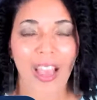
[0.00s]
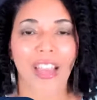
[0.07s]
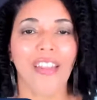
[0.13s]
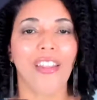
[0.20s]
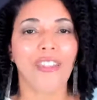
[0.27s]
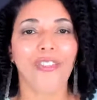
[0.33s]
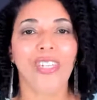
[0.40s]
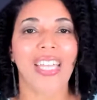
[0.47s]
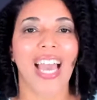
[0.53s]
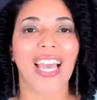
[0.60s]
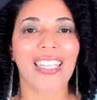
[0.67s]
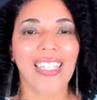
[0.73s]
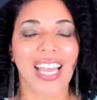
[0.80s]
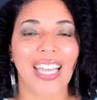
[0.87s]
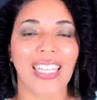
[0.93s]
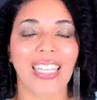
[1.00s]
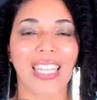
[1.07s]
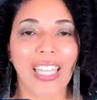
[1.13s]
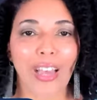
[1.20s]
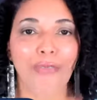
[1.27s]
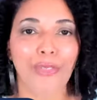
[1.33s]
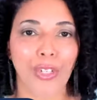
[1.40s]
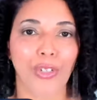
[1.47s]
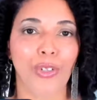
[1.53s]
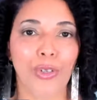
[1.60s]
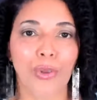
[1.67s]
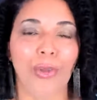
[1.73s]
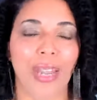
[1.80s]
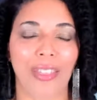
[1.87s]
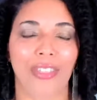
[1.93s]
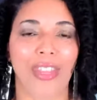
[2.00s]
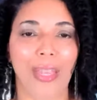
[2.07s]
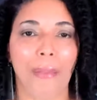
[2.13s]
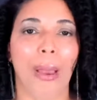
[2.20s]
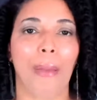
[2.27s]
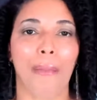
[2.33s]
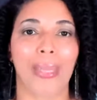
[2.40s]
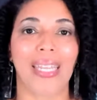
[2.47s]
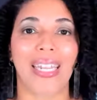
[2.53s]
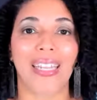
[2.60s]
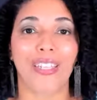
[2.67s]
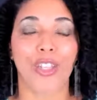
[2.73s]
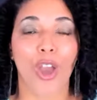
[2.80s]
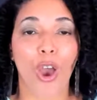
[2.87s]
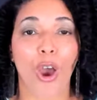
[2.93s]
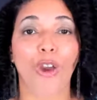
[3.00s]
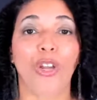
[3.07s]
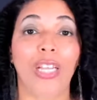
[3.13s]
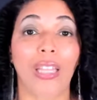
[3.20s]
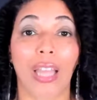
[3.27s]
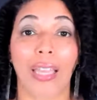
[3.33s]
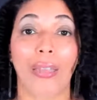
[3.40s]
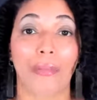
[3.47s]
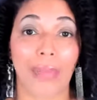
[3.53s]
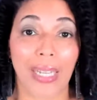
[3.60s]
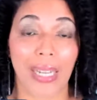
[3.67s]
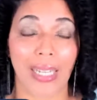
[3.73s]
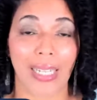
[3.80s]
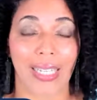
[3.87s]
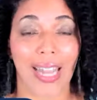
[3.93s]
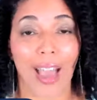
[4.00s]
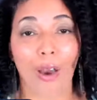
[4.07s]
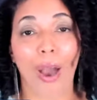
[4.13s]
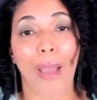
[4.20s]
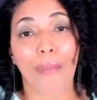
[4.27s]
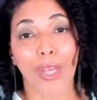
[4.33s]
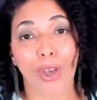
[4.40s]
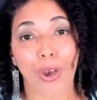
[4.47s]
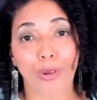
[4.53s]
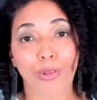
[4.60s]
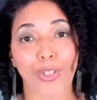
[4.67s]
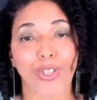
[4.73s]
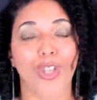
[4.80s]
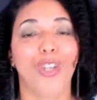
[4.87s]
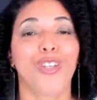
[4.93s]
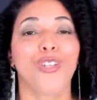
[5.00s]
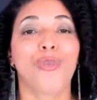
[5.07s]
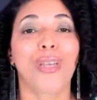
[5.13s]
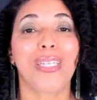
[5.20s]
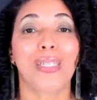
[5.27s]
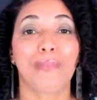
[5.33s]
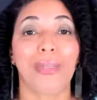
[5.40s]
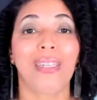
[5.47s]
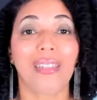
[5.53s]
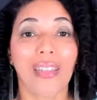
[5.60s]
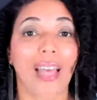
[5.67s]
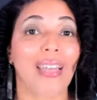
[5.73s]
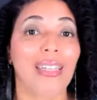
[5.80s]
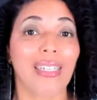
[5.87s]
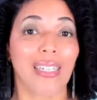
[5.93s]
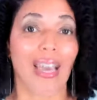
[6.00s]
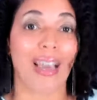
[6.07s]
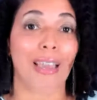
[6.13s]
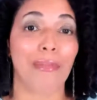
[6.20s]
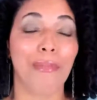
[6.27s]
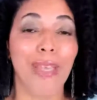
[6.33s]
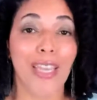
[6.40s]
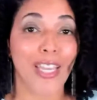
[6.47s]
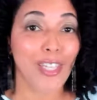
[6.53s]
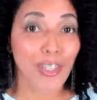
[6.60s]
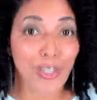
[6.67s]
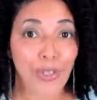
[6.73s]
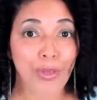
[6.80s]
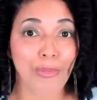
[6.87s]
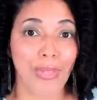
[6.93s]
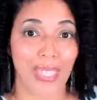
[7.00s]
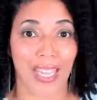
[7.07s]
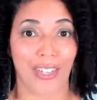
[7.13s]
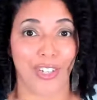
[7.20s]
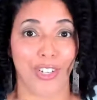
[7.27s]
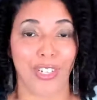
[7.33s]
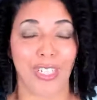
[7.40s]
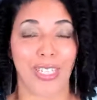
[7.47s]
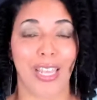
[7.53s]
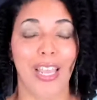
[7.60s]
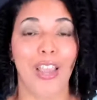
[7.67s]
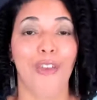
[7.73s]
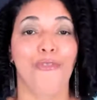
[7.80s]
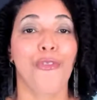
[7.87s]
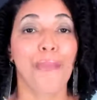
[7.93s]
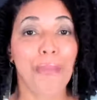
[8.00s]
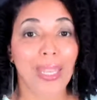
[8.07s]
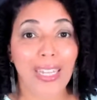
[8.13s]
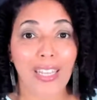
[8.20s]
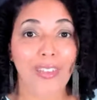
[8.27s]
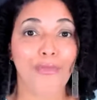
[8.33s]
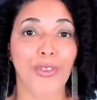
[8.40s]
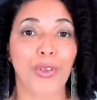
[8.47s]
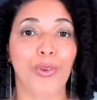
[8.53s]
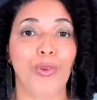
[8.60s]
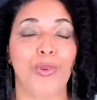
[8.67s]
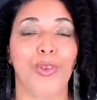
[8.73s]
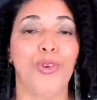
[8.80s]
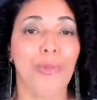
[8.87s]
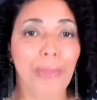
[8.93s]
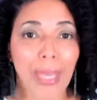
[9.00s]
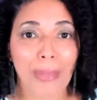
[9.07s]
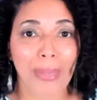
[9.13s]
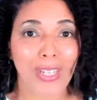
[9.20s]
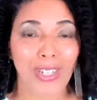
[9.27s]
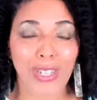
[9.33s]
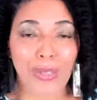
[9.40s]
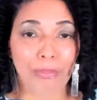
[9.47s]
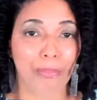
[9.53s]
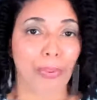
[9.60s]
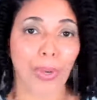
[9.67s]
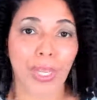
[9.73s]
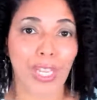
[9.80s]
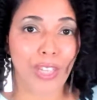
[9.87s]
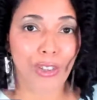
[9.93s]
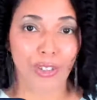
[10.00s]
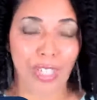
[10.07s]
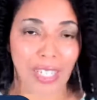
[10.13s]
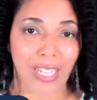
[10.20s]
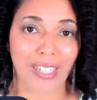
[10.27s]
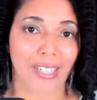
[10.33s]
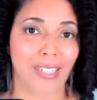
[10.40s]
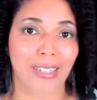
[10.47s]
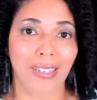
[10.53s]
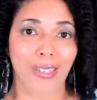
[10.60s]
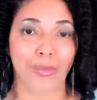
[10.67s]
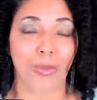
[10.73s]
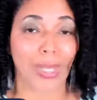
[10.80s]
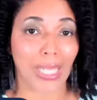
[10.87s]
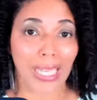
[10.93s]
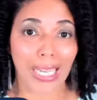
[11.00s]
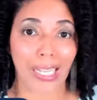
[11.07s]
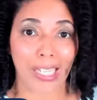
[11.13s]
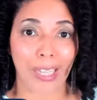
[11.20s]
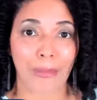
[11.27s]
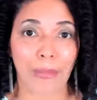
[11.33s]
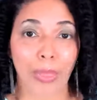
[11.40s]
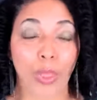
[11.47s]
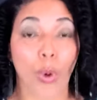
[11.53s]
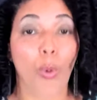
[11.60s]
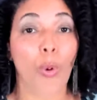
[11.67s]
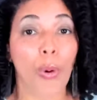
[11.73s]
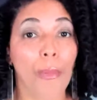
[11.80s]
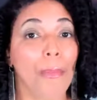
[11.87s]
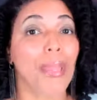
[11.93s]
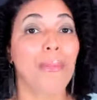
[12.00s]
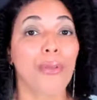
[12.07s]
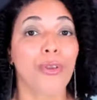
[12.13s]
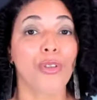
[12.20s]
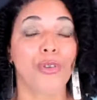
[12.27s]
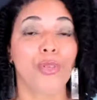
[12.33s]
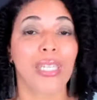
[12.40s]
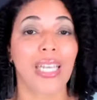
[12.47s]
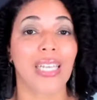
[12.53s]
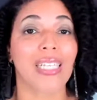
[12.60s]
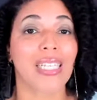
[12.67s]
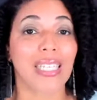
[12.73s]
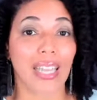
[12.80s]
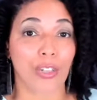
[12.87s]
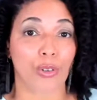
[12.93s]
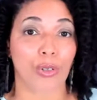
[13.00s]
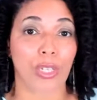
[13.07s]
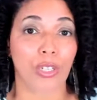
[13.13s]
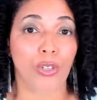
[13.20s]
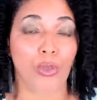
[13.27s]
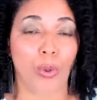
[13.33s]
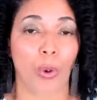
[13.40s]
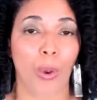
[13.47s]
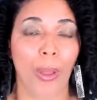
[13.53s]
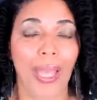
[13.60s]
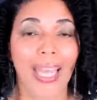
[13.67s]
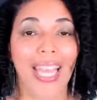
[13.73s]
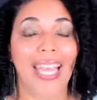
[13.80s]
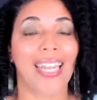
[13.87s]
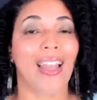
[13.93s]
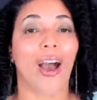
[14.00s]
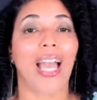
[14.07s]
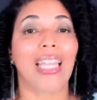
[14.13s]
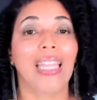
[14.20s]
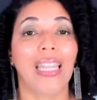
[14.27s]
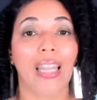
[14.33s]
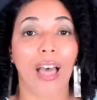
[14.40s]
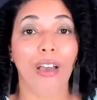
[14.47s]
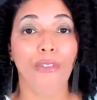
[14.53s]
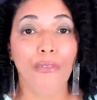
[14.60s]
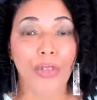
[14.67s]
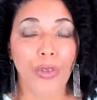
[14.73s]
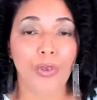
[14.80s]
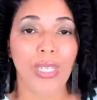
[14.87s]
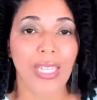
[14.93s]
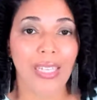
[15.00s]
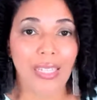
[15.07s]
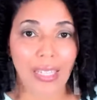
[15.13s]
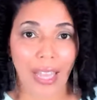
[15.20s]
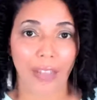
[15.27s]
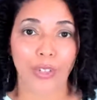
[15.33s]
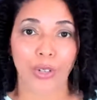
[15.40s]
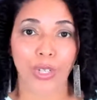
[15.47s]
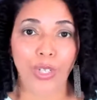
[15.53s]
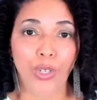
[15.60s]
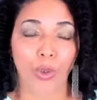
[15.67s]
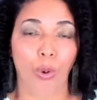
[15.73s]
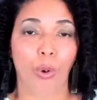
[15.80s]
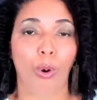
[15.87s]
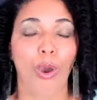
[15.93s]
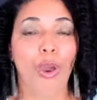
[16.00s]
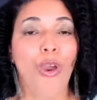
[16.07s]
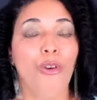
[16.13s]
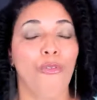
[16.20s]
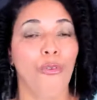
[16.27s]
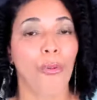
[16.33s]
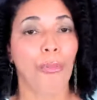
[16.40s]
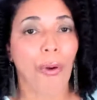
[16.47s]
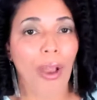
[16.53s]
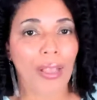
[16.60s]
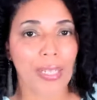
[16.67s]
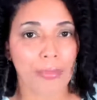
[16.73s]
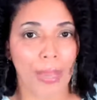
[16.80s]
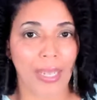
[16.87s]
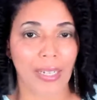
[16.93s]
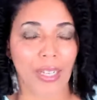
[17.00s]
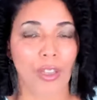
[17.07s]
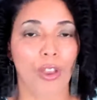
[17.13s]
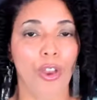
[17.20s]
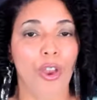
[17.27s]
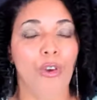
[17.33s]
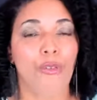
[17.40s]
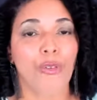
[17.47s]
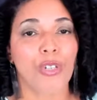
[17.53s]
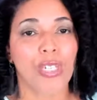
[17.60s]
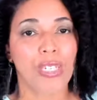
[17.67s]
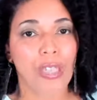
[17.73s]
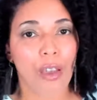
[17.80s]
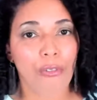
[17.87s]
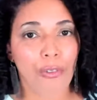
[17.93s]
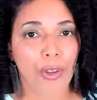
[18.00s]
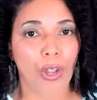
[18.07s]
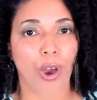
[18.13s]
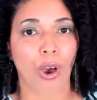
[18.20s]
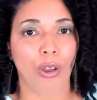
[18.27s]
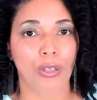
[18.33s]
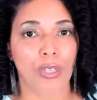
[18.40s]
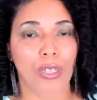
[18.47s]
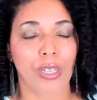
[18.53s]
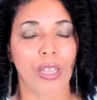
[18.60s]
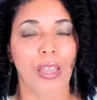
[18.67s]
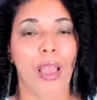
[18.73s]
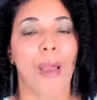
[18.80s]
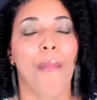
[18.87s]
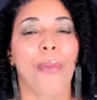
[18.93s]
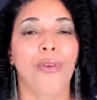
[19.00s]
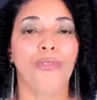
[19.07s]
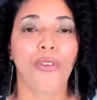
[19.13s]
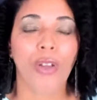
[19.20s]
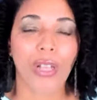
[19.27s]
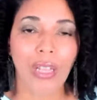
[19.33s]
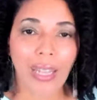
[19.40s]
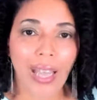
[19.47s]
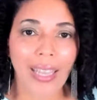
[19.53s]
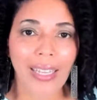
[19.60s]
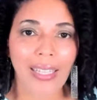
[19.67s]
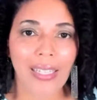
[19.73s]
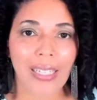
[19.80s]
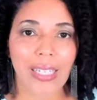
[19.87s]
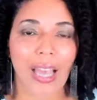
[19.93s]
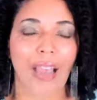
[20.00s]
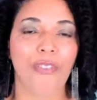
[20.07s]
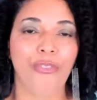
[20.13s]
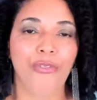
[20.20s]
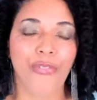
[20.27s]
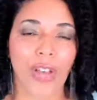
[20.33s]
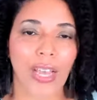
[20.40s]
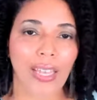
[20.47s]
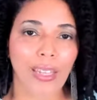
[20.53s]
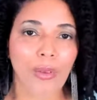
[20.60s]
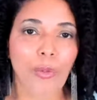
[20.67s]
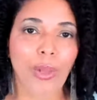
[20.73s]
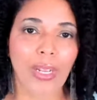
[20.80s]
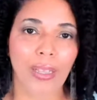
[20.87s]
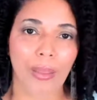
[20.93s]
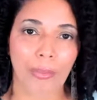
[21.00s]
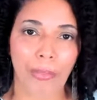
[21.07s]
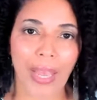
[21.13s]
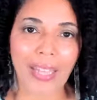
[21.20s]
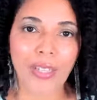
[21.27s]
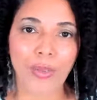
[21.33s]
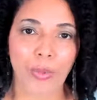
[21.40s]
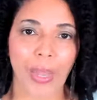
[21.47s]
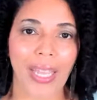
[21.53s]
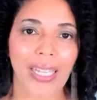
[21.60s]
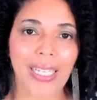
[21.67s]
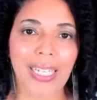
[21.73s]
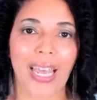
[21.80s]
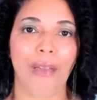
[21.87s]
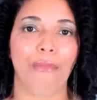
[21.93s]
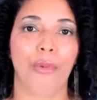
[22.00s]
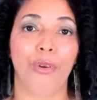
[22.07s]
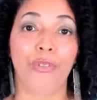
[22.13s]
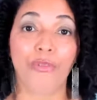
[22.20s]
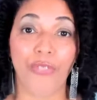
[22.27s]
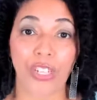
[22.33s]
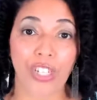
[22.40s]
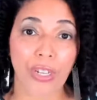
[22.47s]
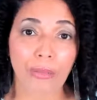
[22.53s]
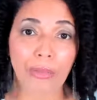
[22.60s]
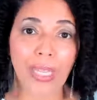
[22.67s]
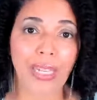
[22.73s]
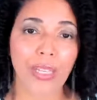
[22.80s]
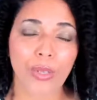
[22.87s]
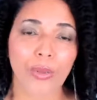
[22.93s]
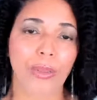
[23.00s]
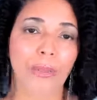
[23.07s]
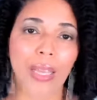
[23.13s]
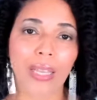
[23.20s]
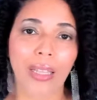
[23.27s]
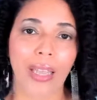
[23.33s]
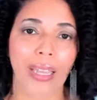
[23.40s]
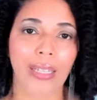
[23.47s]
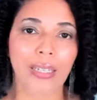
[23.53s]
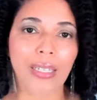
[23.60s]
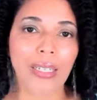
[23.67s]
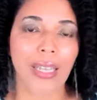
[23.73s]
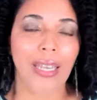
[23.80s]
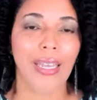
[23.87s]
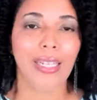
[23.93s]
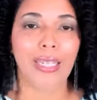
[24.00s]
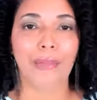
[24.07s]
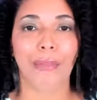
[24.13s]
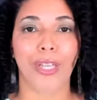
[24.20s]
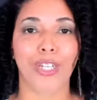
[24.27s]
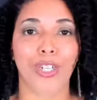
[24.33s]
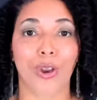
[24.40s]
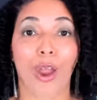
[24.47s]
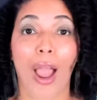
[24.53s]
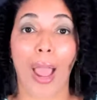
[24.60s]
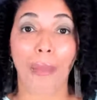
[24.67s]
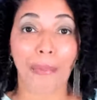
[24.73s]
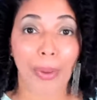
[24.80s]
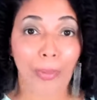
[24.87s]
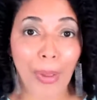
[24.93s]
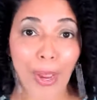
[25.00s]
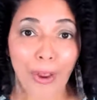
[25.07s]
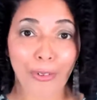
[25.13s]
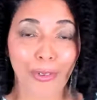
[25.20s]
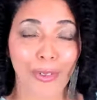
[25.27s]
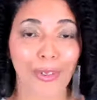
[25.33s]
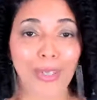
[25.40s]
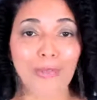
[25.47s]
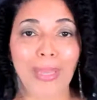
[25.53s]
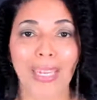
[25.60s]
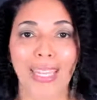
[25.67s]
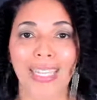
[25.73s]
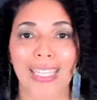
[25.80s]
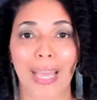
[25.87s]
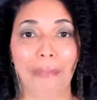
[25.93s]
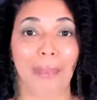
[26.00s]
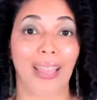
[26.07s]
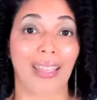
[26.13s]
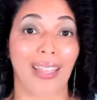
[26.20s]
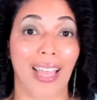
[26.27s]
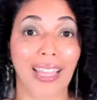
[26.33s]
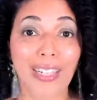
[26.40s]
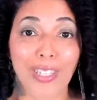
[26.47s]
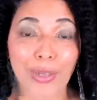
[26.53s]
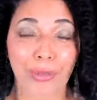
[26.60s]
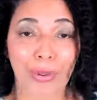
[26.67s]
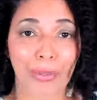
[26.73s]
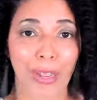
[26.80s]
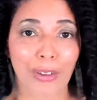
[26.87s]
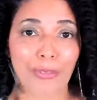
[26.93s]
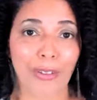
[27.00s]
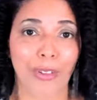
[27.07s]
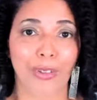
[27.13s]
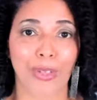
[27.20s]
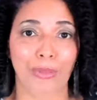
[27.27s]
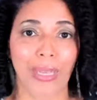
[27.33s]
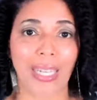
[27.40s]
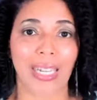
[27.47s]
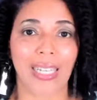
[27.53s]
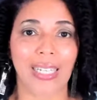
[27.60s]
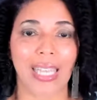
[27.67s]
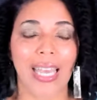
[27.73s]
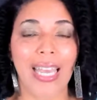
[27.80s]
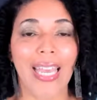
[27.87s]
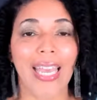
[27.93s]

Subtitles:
Another task I love to do when I think about meetings are client meetings. Now, I'm a coach, so I spend a lot of time in Zoom sessions. For many of you, you may be just booking your sessions willy-nilly, or maybe you're using a scheduling tool. Now, I love using a scheduling tool for prospecting, for discovery calls. But for clients, I find one of the best ways to have more efficient meetings with my clients, to make sure I'm prepared for those meetings and my clients are prepared for those meetings,